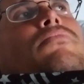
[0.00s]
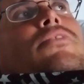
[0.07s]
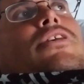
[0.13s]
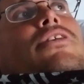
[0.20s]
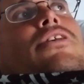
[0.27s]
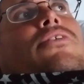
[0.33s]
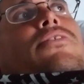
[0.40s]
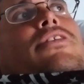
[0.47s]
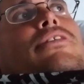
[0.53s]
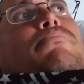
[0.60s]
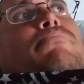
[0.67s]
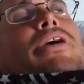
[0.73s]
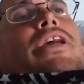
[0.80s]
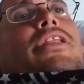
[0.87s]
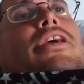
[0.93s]
you know,
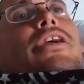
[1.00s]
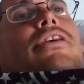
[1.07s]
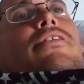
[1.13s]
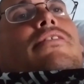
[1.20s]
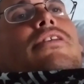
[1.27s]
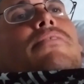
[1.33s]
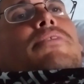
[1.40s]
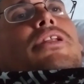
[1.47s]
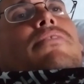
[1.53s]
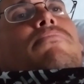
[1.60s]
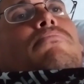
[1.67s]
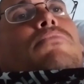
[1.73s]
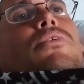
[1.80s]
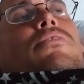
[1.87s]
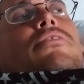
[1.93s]
depending, I mean,
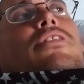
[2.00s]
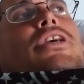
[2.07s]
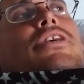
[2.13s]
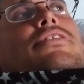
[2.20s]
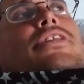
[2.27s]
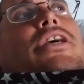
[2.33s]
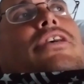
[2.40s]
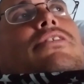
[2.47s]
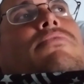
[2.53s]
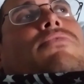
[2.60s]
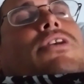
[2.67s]
these days, if